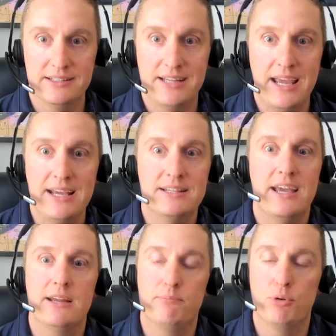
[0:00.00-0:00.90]
takes
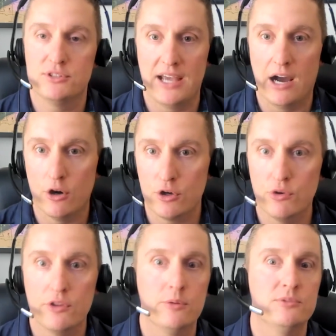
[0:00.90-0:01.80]
that and puts
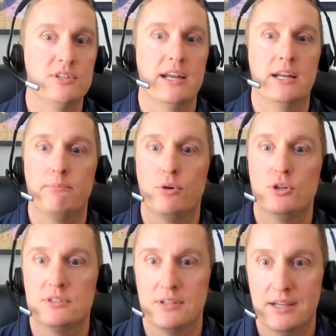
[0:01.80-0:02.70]
algorithms and it
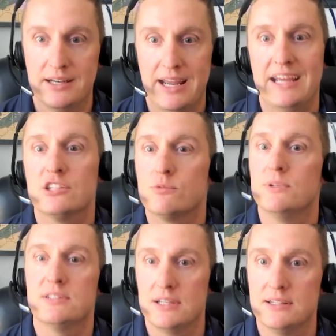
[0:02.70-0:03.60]
puts
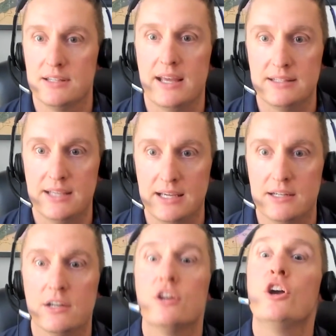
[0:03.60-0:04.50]
enhancements into that
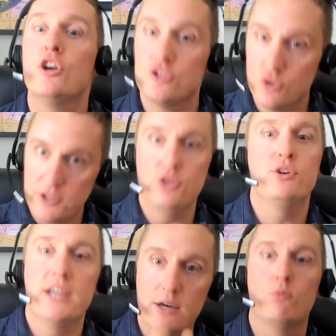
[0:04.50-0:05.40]
data so that you
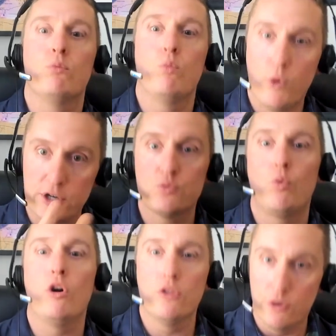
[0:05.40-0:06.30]
get Where's
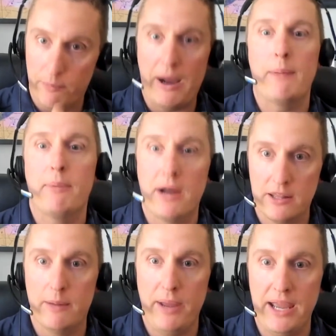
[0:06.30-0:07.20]
Waldo to pop out of
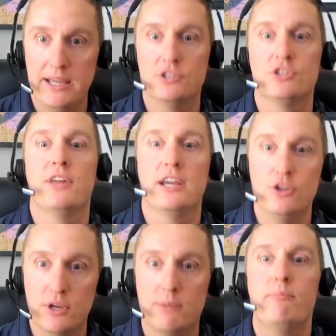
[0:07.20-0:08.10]
that page and that
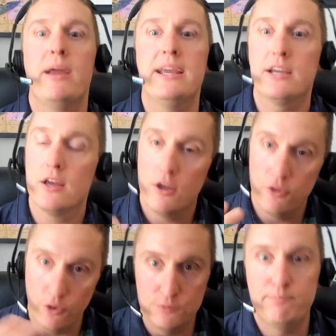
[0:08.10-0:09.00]
you can make
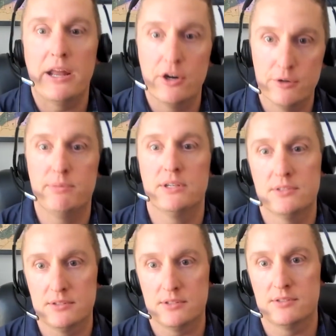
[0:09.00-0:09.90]
those better
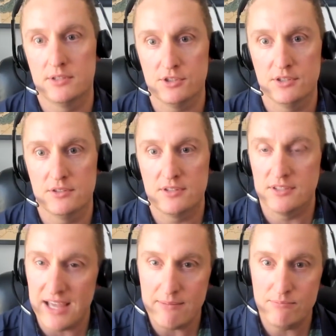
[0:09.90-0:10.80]
business decisions.
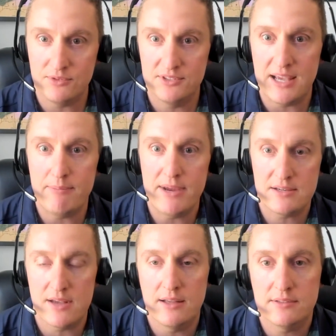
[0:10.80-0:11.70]
Does that make
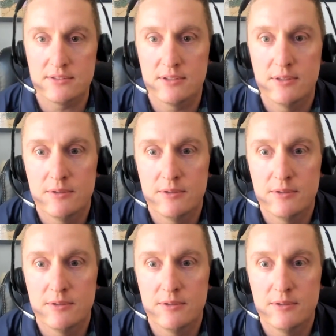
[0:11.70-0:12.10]
sense?